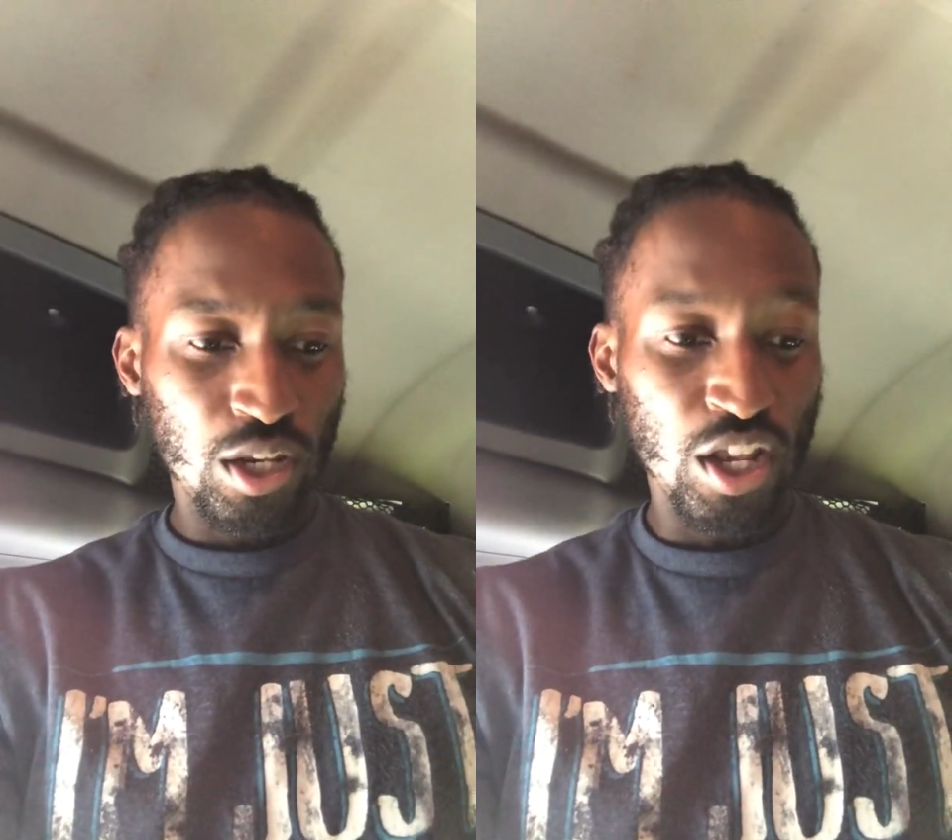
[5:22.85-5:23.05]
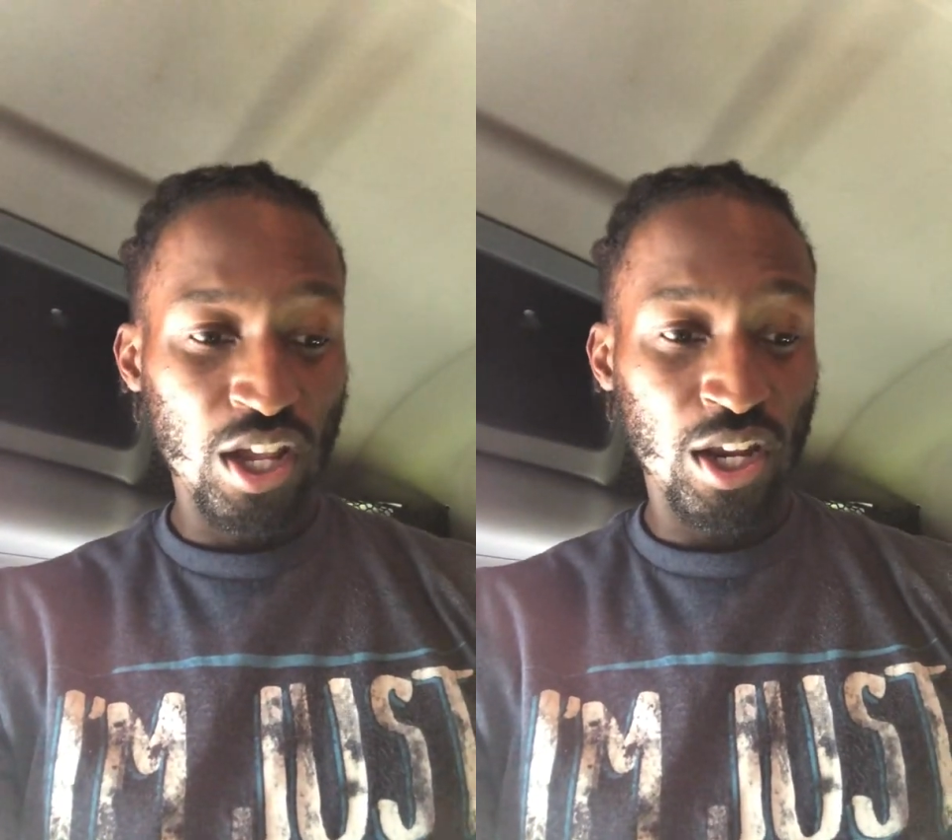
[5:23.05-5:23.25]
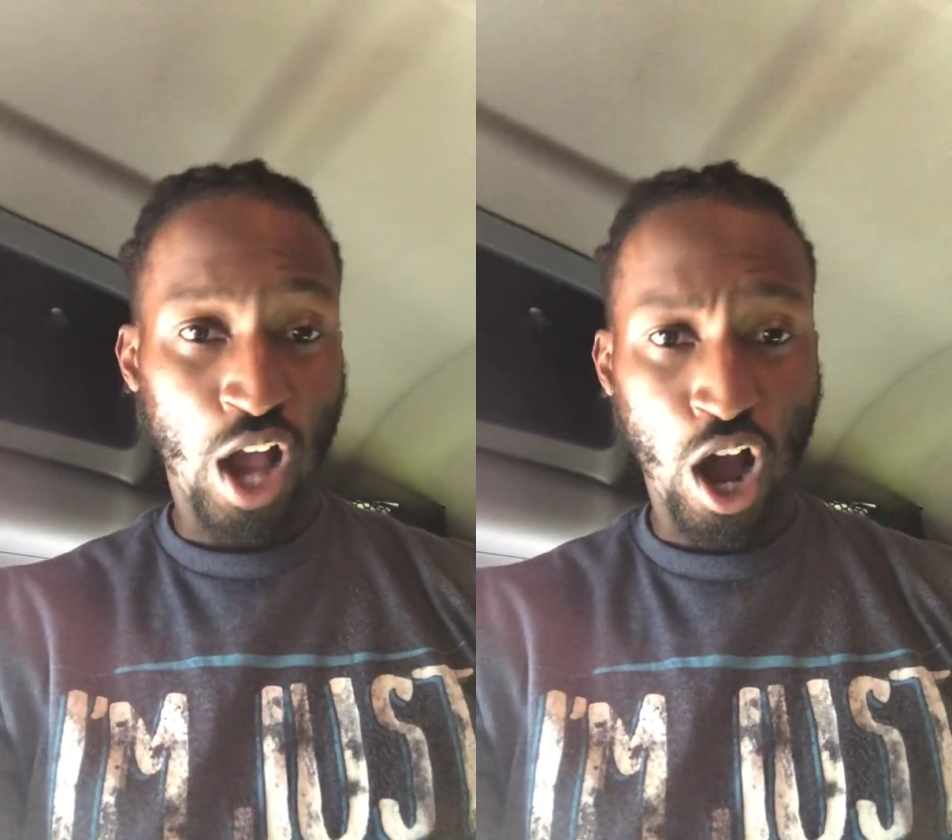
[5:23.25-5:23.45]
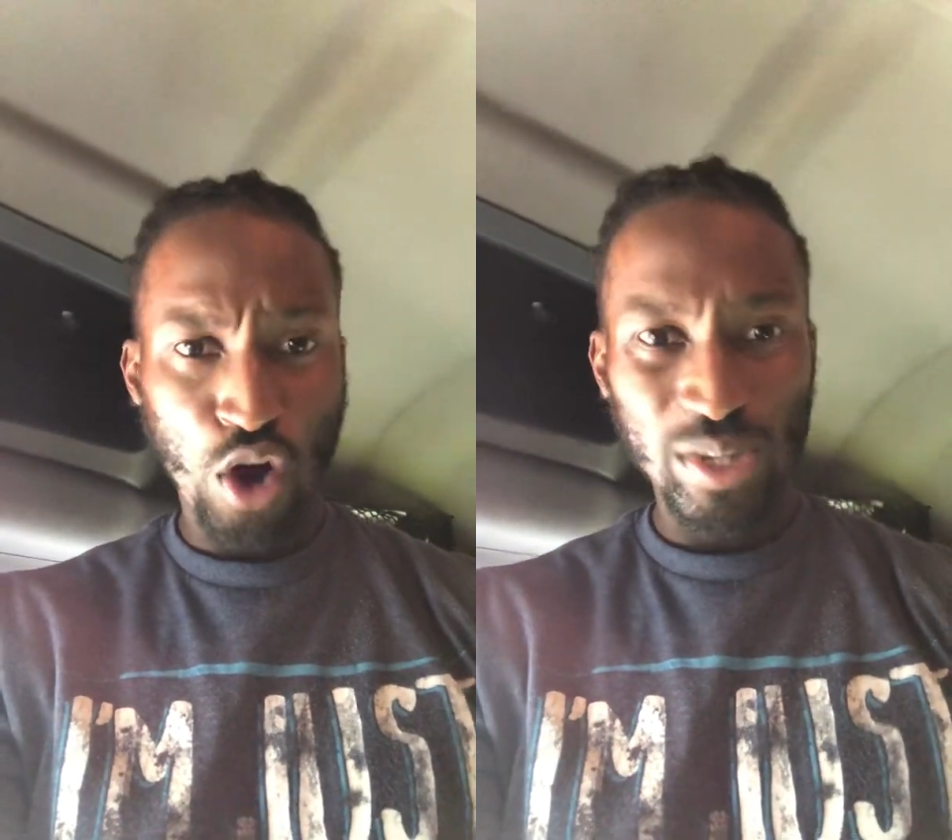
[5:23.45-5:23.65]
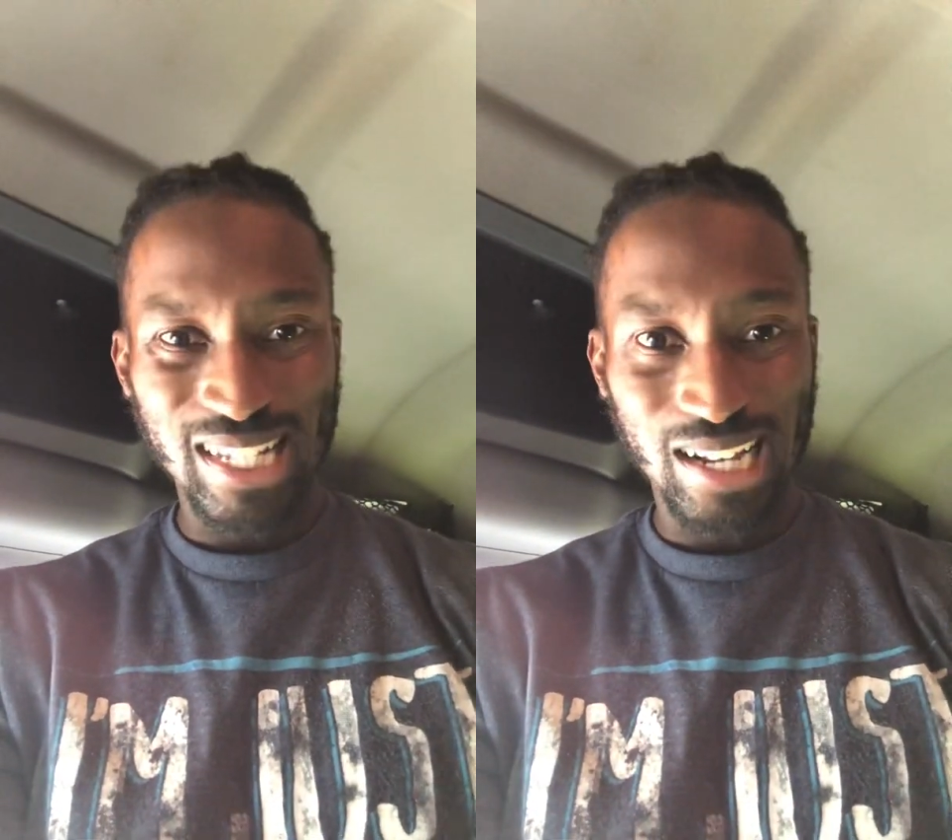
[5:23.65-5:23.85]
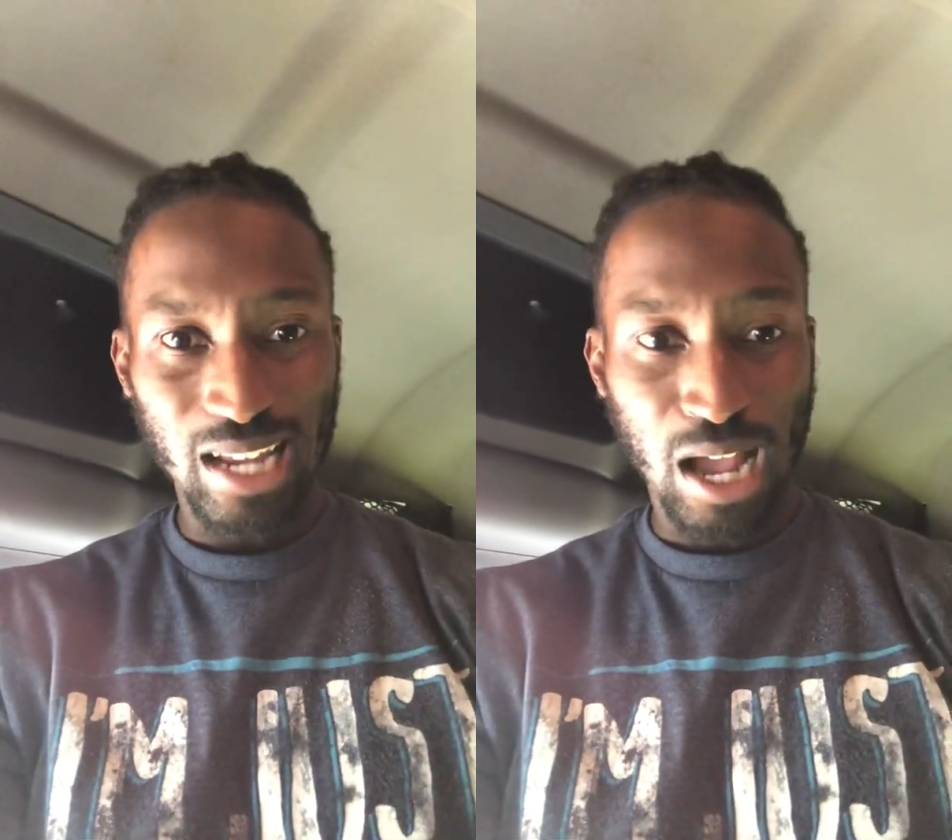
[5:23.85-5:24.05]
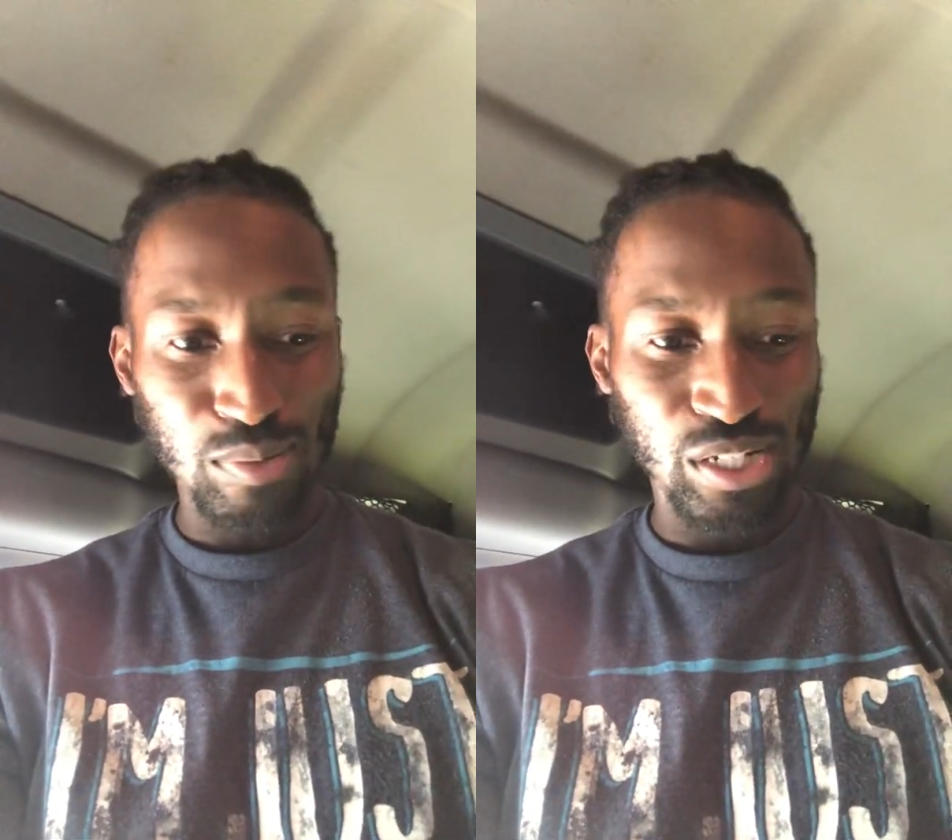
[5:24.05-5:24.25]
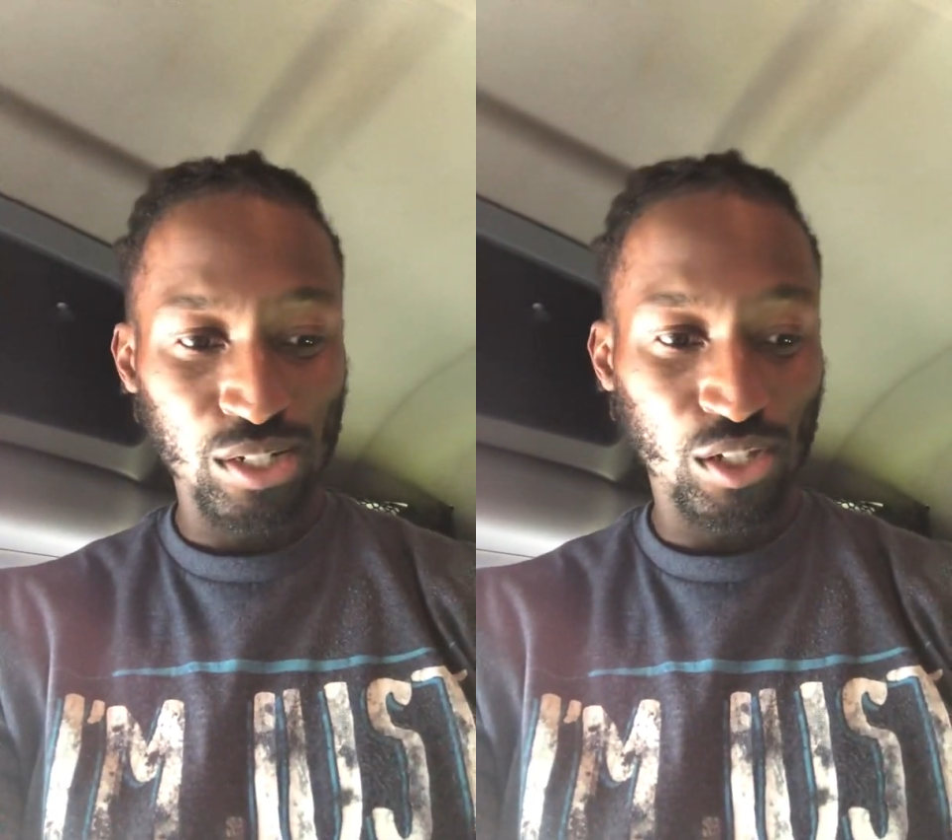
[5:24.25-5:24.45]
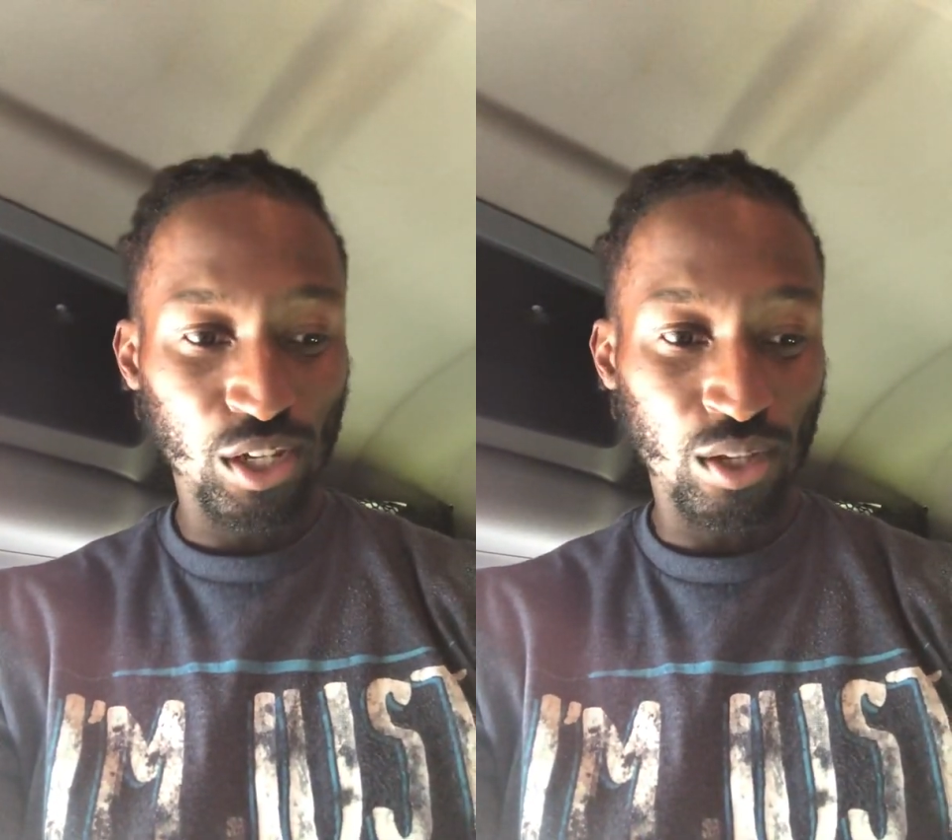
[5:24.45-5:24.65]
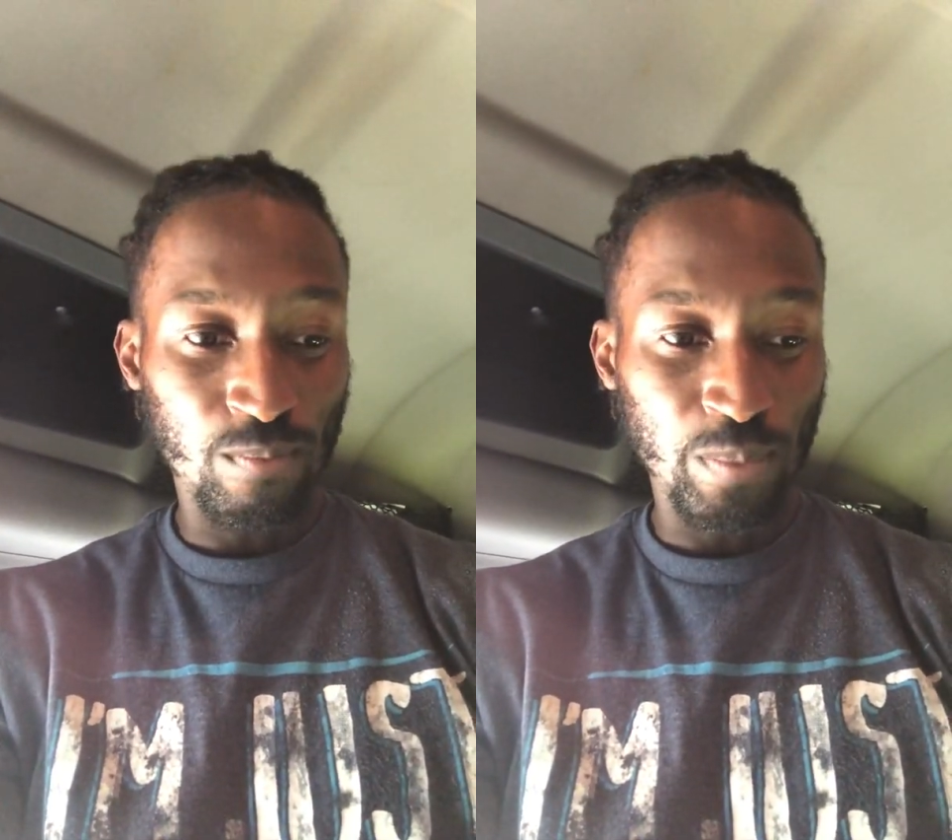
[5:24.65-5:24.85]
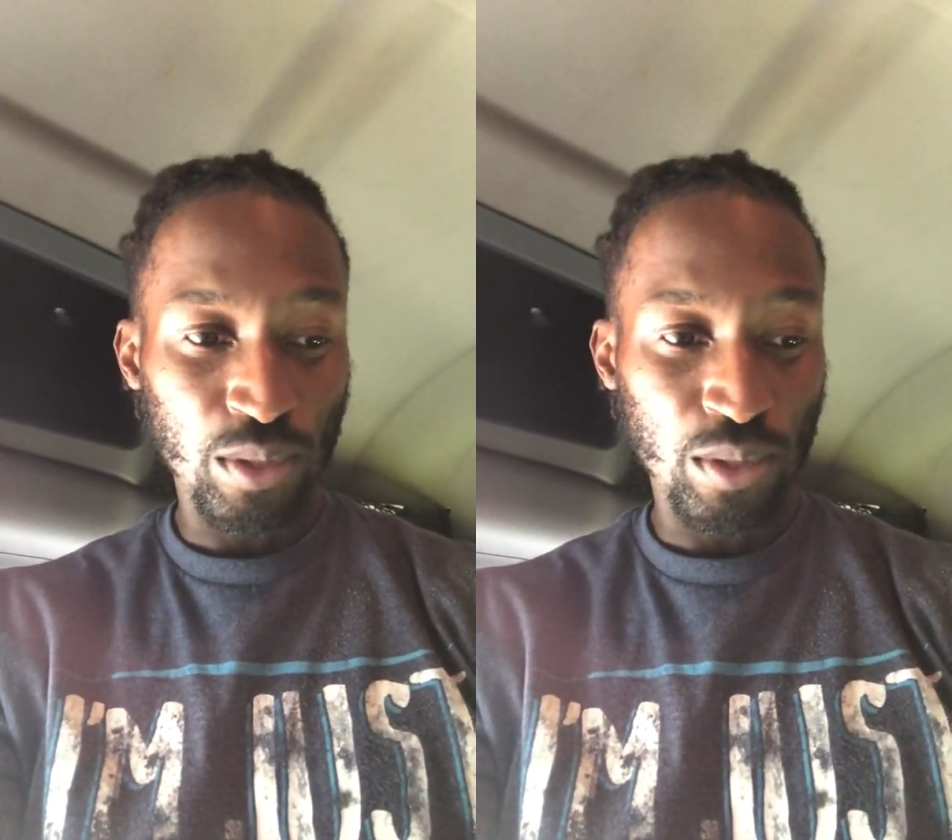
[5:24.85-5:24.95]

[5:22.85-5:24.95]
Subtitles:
then I always got the option to,